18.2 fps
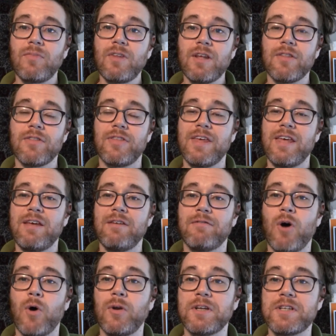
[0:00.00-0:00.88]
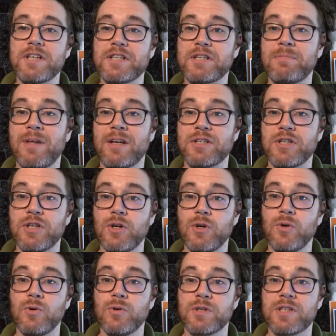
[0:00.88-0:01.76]
The voting system that's
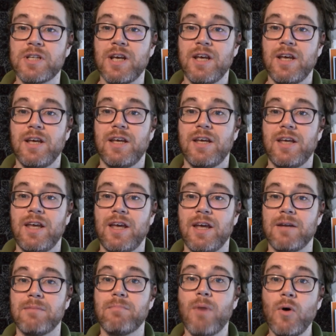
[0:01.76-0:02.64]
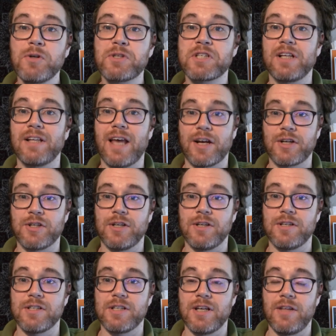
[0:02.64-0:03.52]
used in most
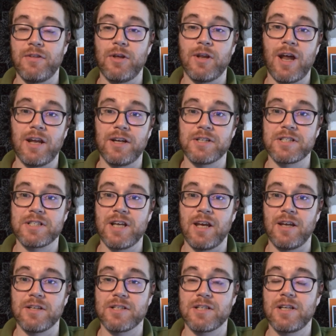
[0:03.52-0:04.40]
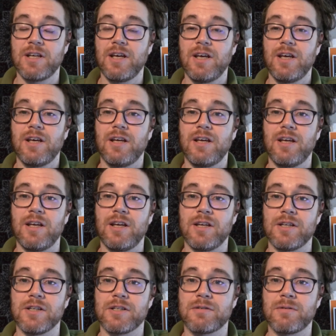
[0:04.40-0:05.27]
elections in the United States
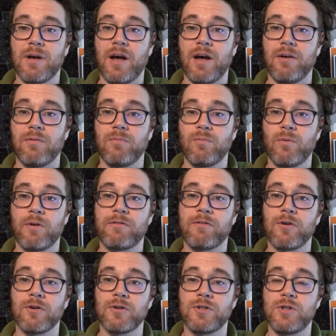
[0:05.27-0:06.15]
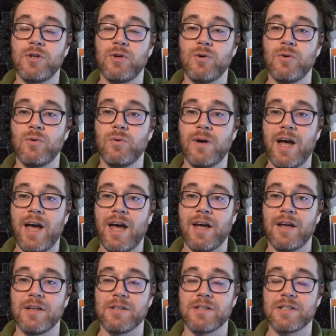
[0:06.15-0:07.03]
is referred to
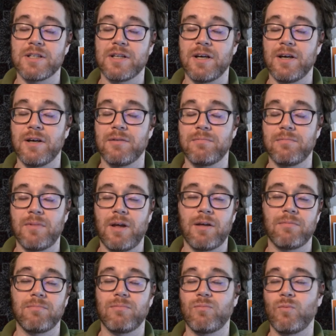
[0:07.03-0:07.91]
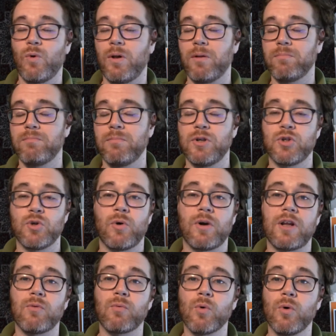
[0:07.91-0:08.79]
as,
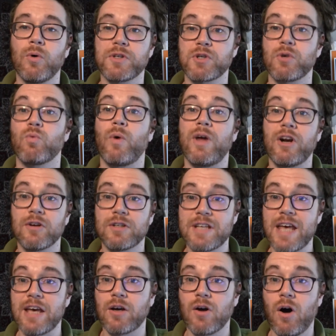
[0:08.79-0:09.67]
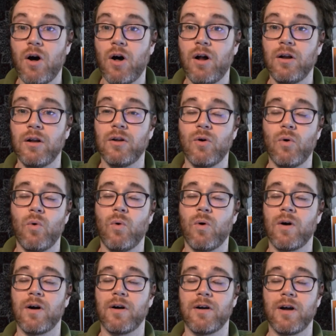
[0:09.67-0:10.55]
majority rules, or winner take all,
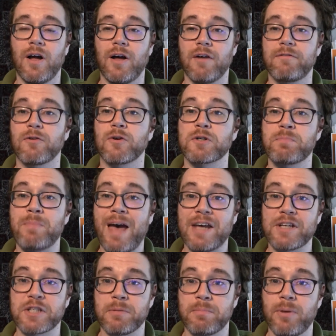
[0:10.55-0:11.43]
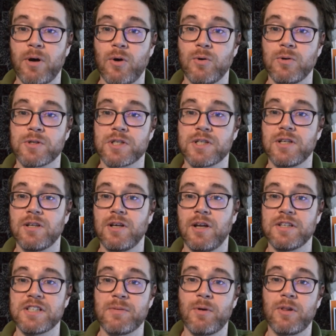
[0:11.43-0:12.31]
or first past the post
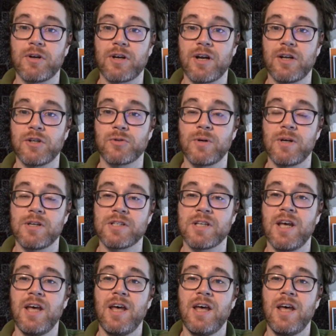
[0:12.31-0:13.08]
in some other countries.